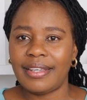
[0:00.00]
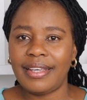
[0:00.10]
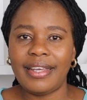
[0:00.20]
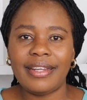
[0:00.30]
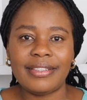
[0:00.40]

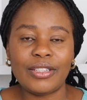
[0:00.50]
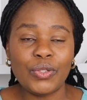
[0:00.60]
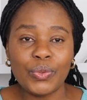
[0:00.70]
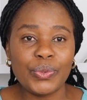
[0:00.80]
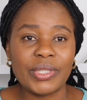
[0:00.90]
and
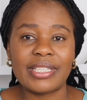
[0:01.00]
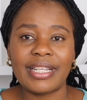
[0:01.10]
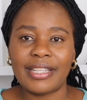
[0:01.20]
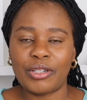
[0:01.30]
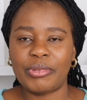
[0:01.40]

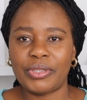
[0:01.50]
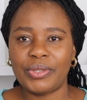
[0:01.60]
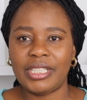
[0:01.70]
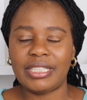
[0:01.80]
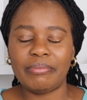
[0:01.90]
lose the
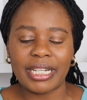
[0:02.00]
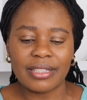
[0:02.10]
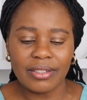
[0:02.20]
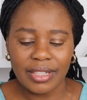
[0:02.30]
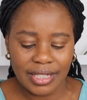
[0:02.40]
opportunity.
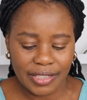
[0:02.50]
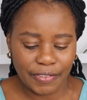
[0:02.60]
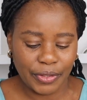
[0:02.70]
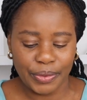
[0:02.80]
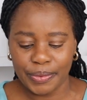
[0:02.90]
But God is
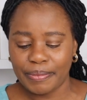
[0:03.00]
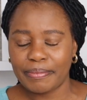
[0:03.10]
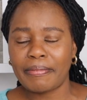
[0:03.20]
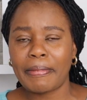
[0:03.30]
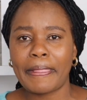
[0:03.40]
for you.
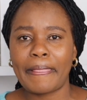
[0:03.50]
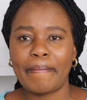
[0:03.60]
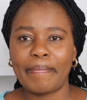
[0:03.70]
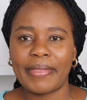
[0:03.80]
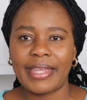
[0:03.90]

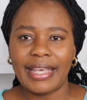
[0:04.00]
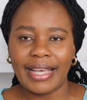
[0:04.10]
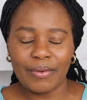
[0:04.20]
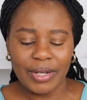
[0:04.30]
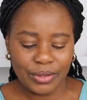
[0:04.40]

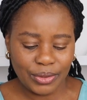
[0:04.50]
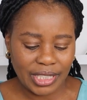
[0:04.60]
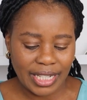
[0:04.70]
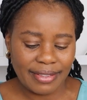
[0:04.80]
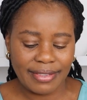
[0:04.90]
I want to
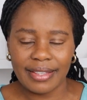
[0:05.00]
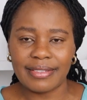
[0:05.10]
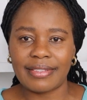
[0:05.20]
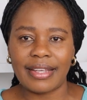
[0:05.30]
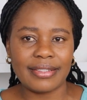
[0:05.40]
share
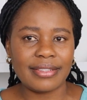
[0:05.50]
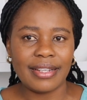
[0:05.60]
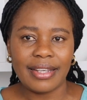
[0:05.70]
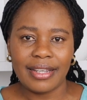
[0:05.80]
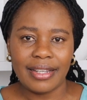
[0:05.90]
things that
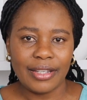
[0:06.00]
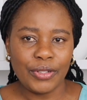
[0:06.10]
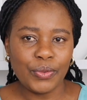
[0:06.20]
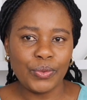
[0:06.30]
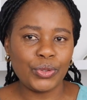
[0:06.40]

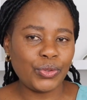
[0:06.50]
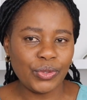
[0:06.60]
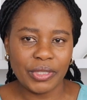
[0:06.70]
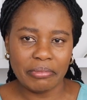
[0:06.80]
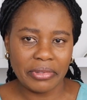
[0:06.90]
you
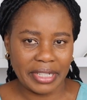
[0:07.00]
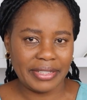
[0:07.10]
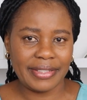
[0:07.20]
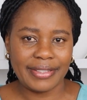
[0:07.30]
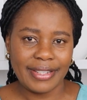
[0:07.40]
should
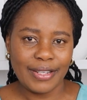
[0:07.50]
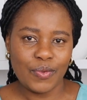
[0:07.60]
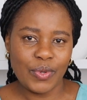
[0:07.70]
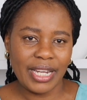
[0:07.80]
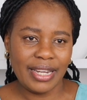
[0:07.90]
embrace
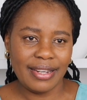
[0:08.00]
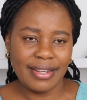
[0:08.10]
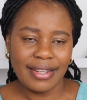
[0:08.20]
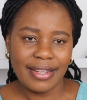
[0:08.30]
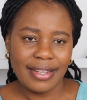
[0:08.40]

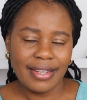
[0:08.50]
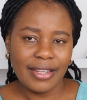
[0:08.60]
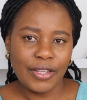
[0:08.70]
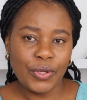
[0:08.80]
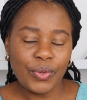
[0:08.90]
when
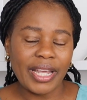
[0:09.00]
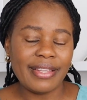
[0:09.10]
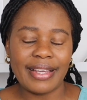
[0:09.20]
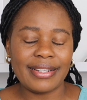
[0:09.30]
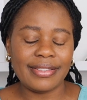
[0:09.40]
you are
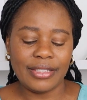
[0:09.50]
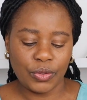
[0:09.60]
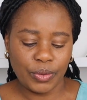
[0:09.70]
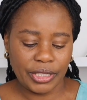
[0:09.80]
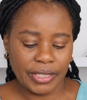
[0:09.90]
in that
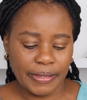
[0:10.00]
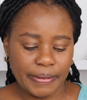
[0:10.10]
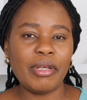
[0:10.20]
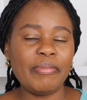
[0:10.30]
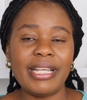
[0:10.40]
situation.
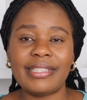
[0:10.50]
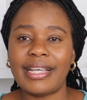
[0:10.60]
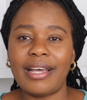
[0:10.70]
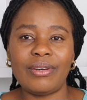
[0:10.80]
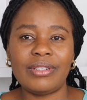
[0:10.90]
Maybe a
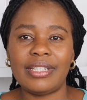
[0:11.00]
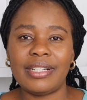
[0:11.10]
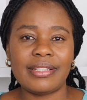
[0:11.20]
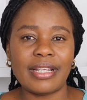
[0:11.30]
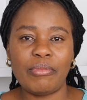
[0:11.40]
child
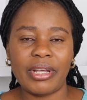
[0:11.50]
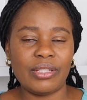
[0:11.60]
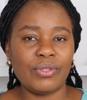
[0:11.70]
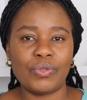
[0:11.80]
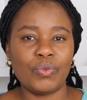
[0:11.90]
somewhere
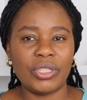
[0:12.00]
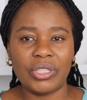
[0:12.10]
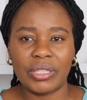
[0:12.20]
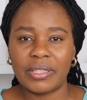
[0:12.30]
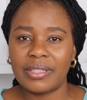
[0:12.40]
is not
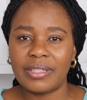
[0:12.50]
watching.